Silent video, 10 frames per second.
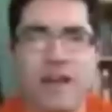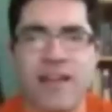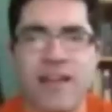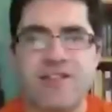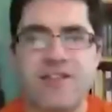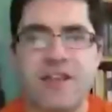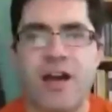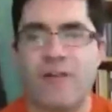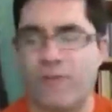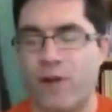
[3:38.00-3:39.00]
it's
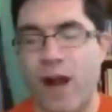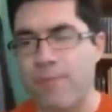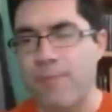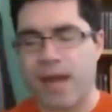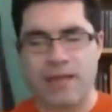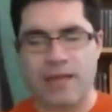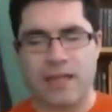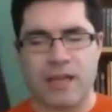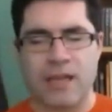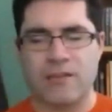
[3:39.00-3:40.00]
for iPad
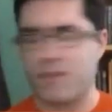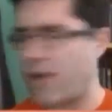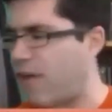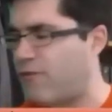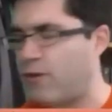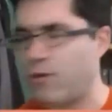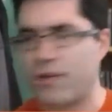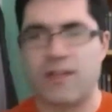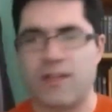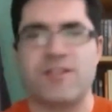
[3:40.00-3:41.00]
and
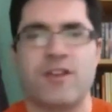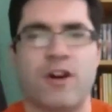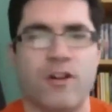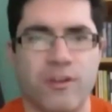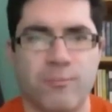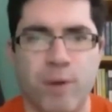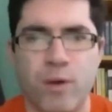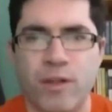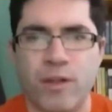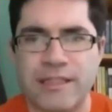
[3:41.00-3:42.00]
iPhone, and it's called The
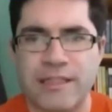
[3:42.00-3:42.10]
Bowling